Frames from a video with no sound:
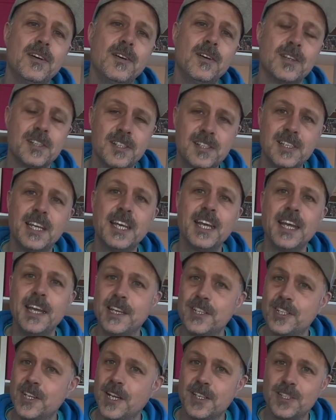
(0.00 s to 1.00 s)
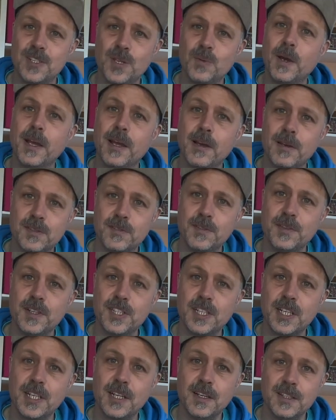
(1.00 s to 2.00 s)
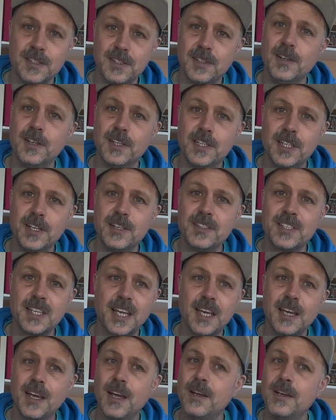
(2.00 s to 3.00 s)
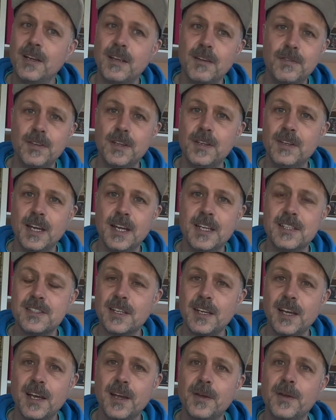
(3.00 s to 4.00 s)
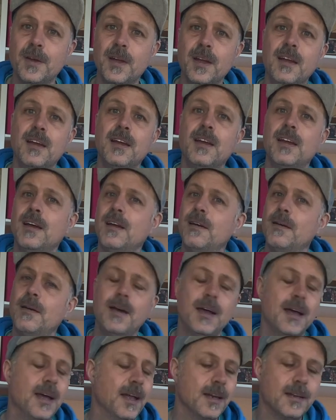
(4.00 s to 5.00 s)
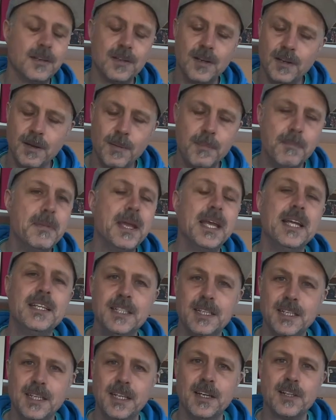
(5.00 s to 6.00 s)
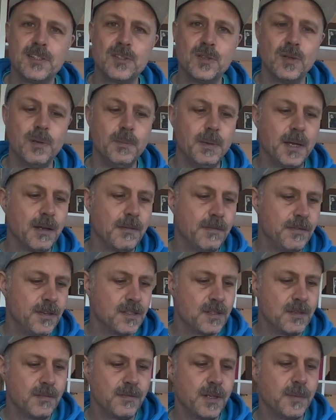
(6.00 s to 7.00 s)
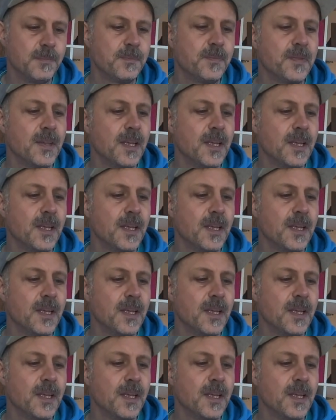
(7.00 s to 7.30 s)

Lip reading: honestly, it changed the way I was fishing. I started using it only a few days ago and immediately I saw the benefits of it.